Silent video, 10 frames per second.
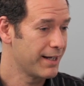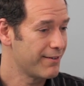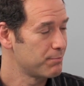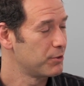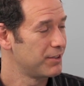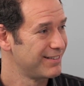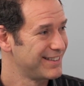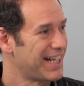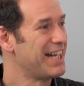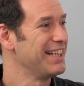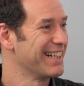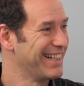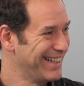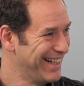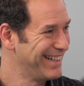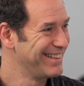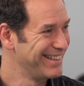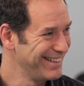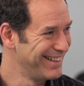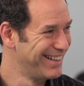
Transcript: We haven't put styling in it yet.